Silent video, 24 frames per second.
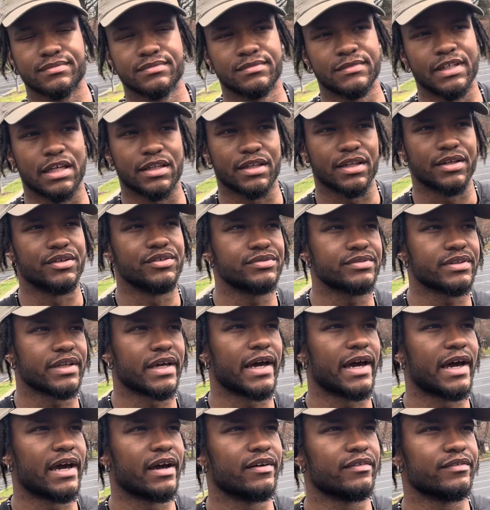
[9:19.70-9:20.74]
that they used to
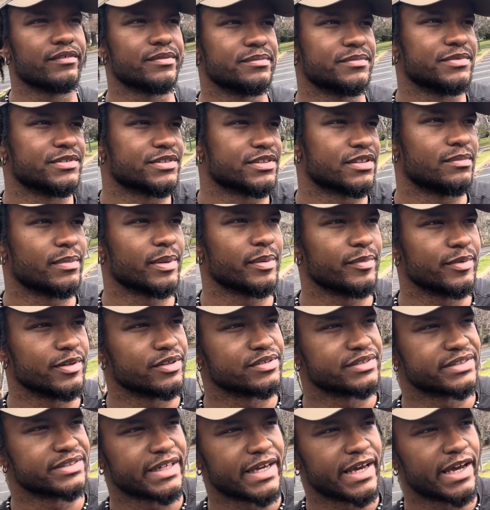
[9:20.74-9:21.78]
have. I mean, it's gonna make me a
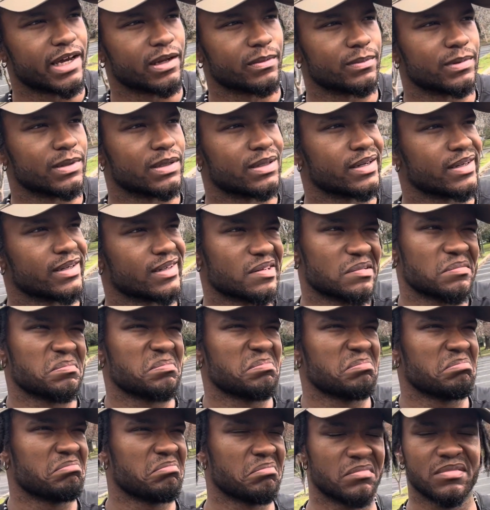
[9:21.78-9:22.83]
little sad, but like,
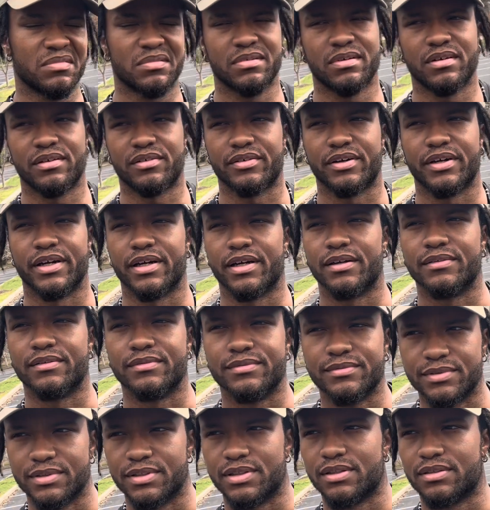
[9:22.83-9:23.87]
I don't care,
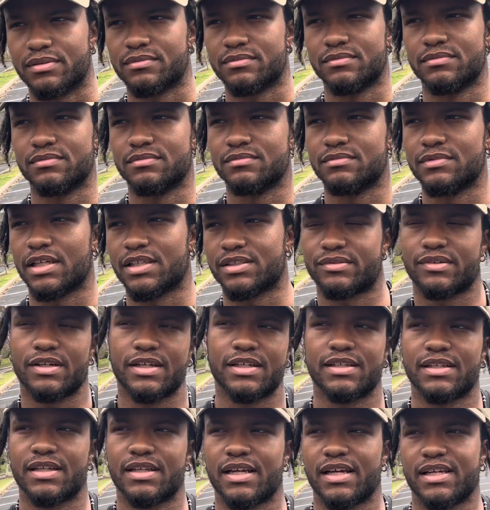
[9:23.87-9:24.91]
you know? That's what I
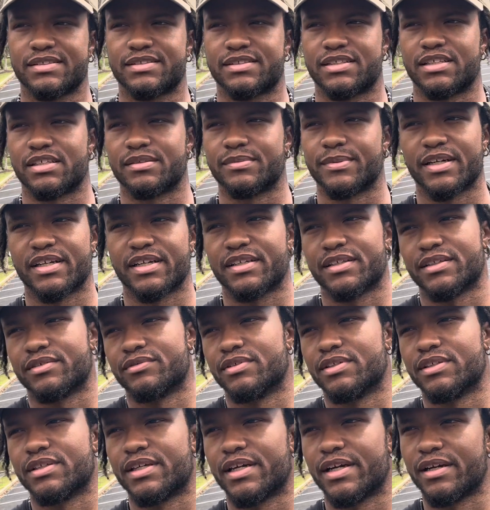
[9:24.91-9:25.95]
did last time. I didn't
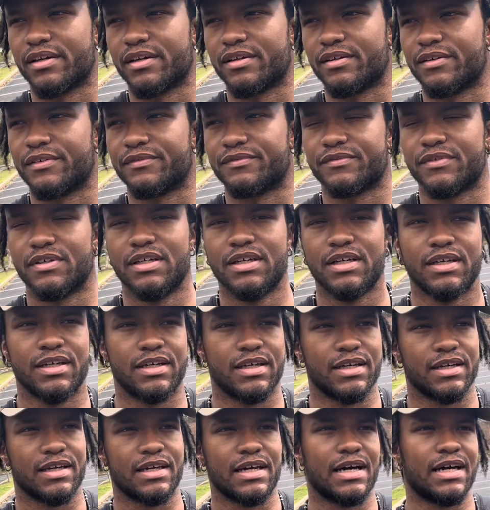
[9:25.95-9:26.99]
really care if
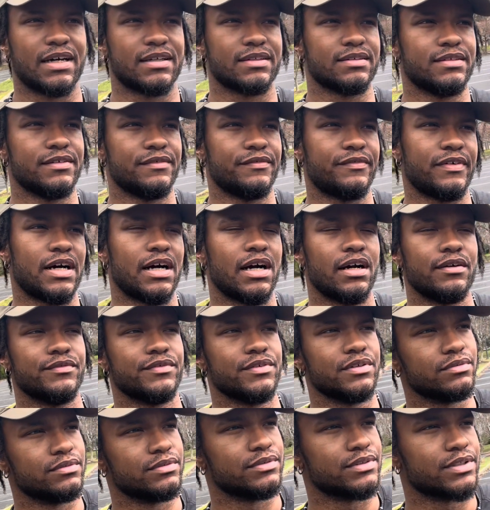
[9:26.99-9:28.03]
it got five
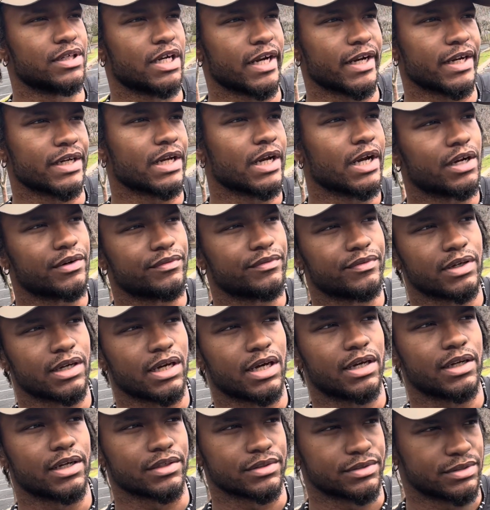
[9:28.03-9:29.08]
views. I didn't care if it
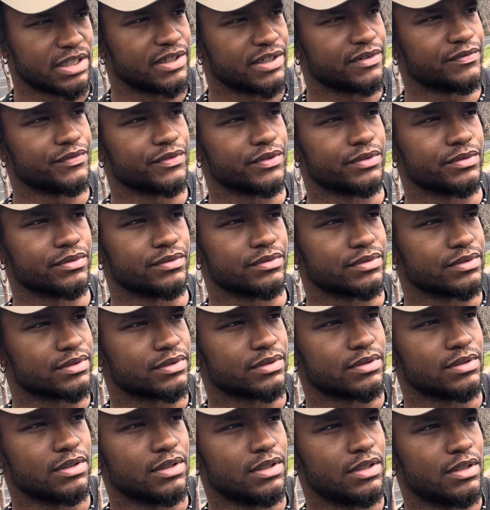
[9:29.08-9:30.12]
got 10 views.
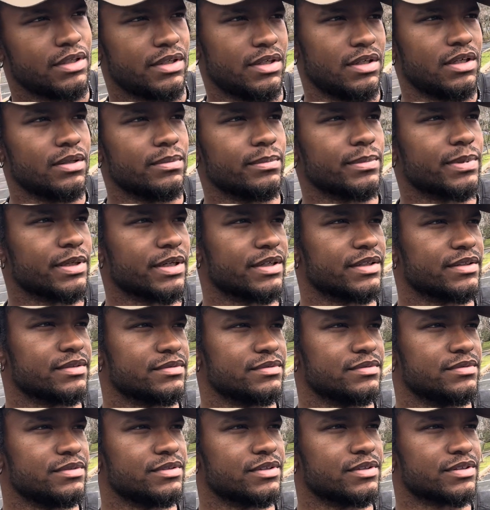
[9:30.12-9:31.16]
But,
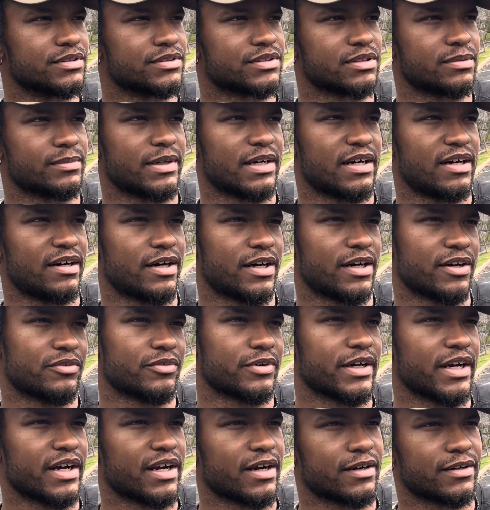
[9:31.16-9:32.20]
you know, somehow I don't
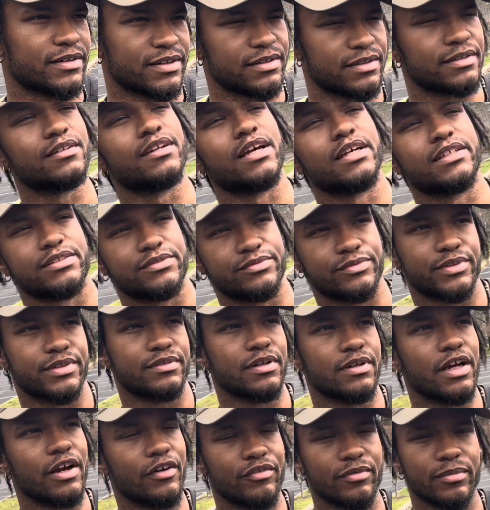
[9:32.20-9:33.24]
care. And then that's when
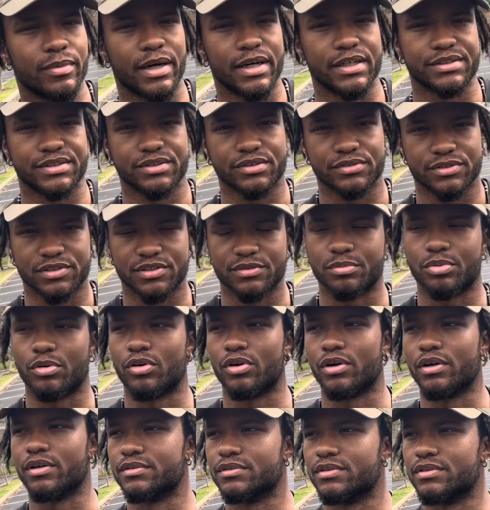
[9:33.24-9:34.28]
everybody shows
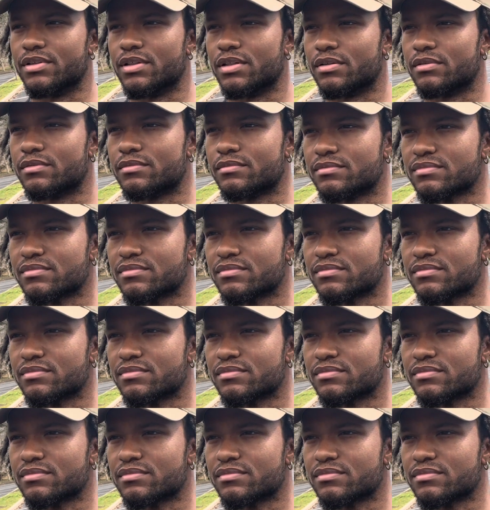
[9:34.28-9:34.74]
support, you know?